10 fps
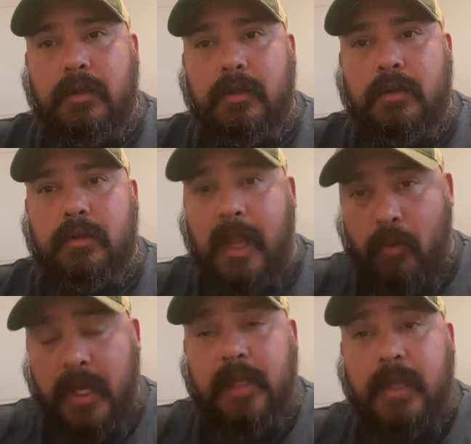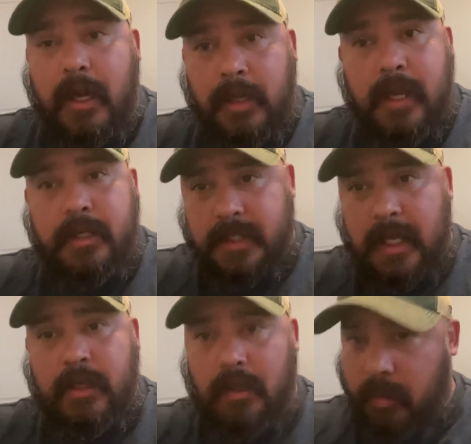They went in there and they said
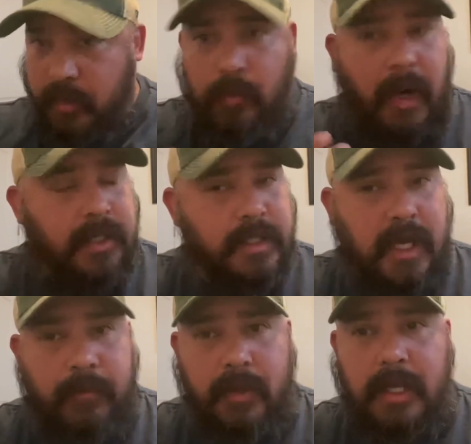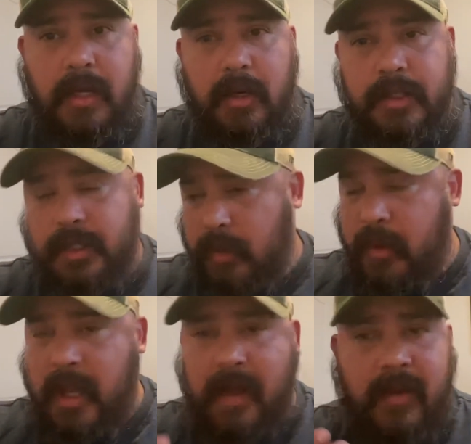it. No, we watched tape on Danny Garcia.
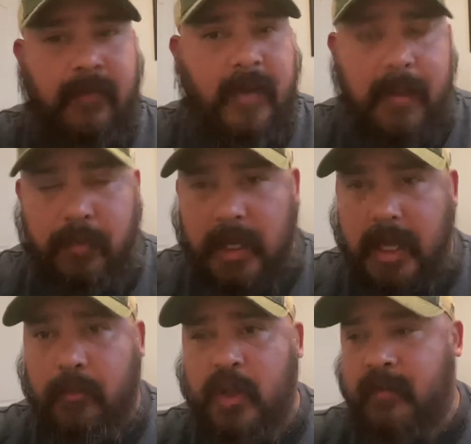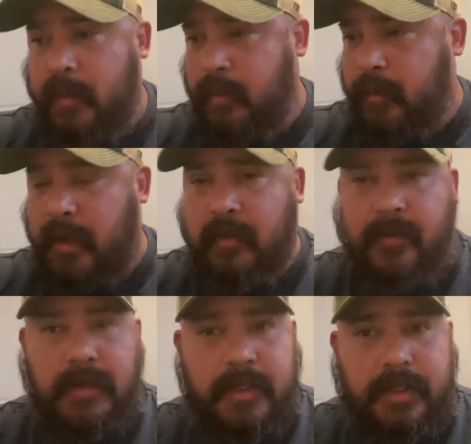We have a fight plan. We have been prepared for
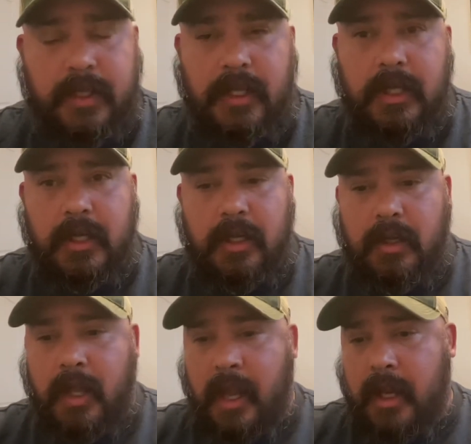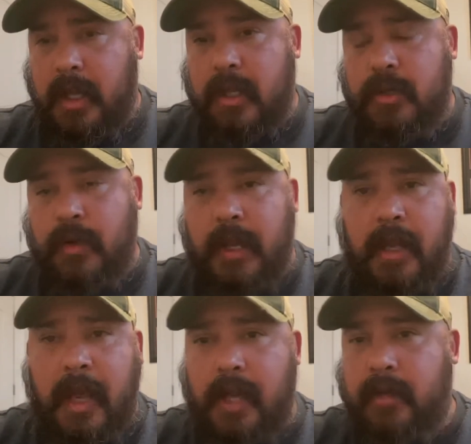this. And then you
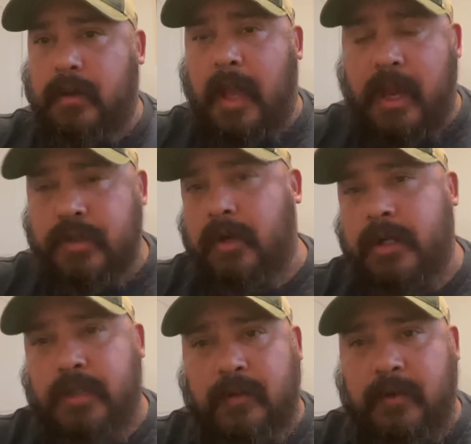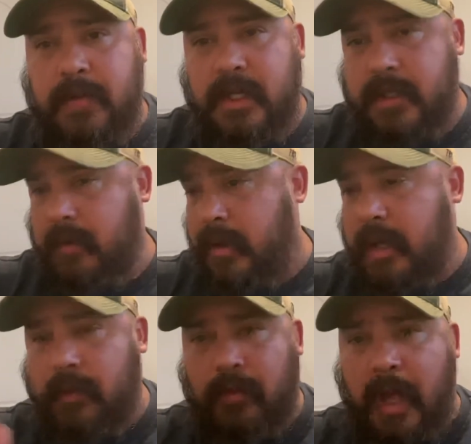got Angel Garcia on the flip side said, we
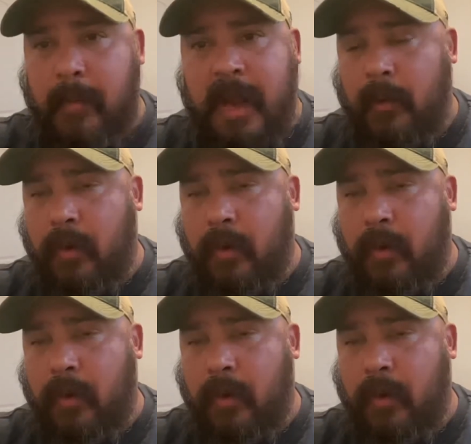I'm not worried